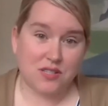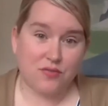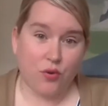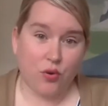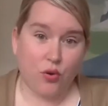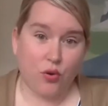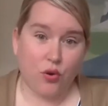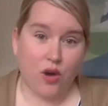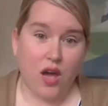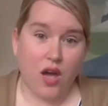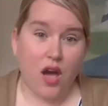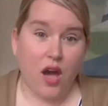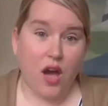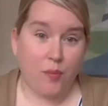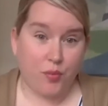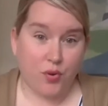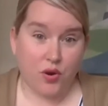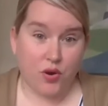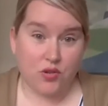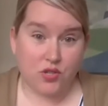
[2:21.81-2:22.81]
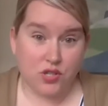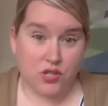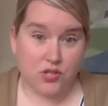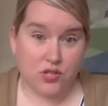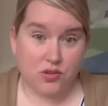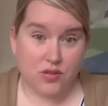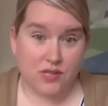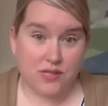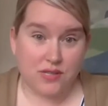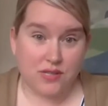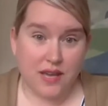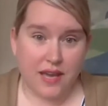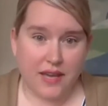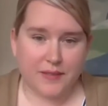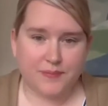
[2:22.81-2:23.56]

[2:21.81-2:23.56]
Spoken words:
for approaches you can take.